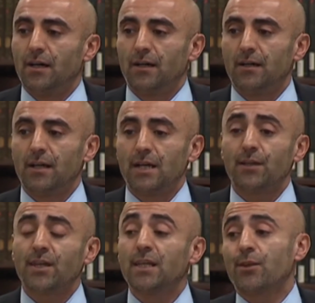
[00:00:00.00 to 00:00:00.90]
Uh, and
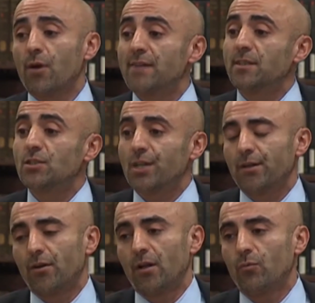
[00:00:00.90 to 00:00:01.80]
I think he thrives in
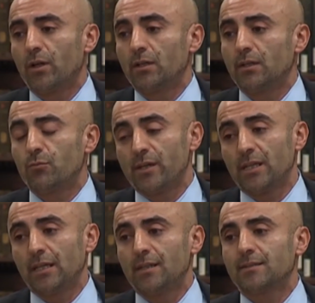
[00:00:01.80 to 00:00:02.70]
general
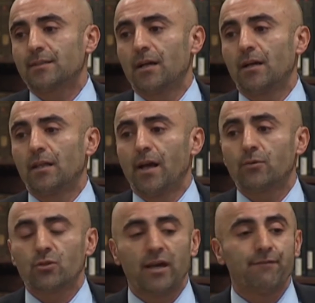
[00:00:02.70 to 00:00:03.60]
when he is uh,
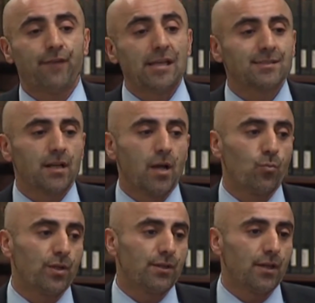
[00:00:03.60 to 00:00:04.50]
allowed to have face
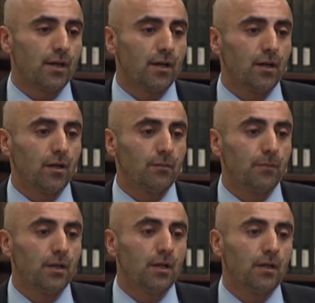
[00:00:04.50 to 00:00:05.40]
time with uh,
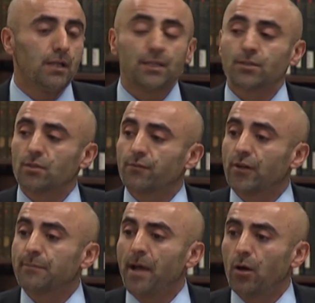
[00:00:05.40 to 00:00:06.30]
leaders of
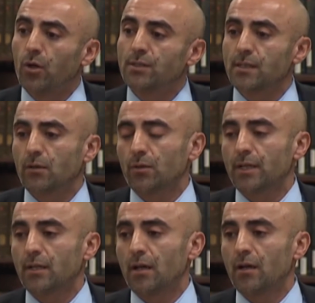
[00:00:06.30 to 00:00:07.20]
great powers,
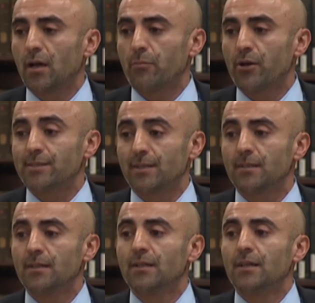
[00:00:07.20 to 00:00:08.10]
including uh, our
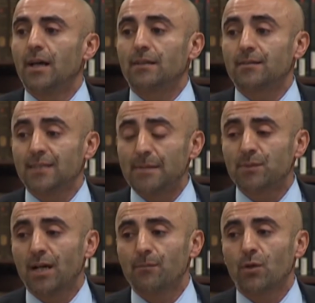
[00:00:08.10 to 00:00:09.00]
president. At the same
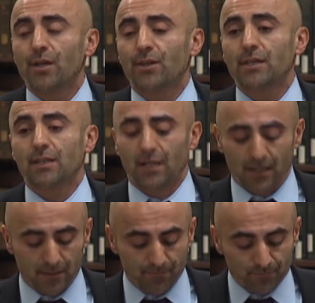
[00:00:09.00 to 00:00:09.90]
time, though, I think
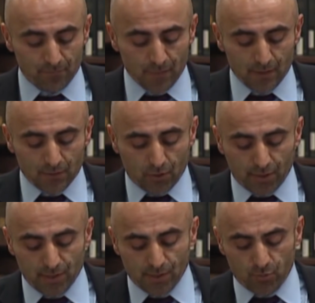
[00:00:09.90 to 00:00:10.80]
uh,
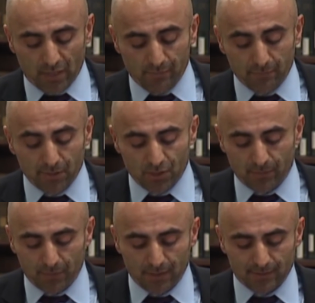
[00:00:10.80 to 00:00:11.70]
Turkey's G twenty
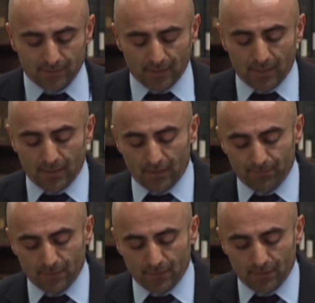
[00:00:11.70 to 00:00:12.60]
membership is,
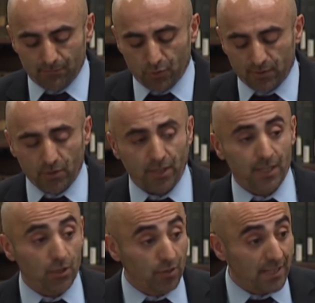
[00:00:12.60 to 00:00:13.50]
uh, puts Turkey
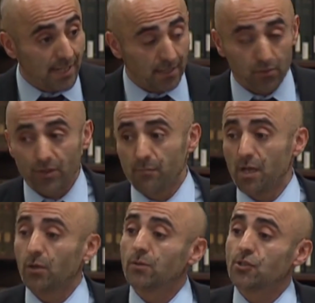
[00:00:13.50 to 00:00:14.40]
in a unique category
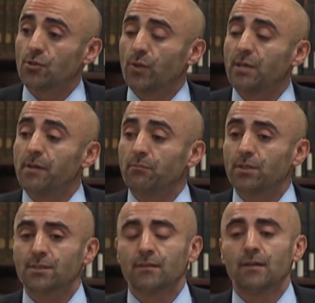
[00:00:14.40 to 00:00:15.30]
among all G twenty
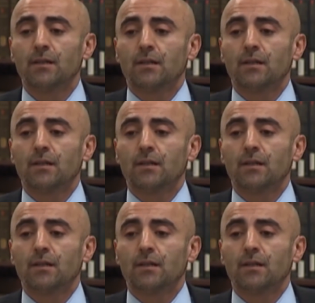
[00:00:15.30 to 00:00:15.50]
members.